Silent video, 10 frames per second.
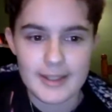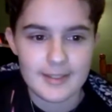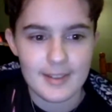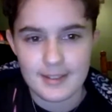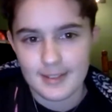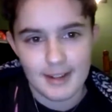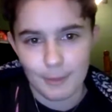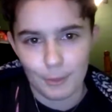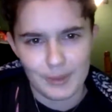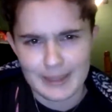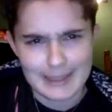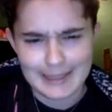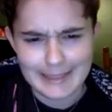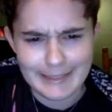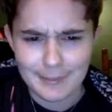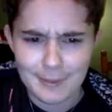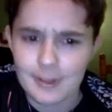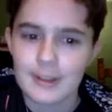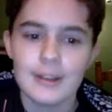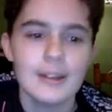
it doesn't ever really leave.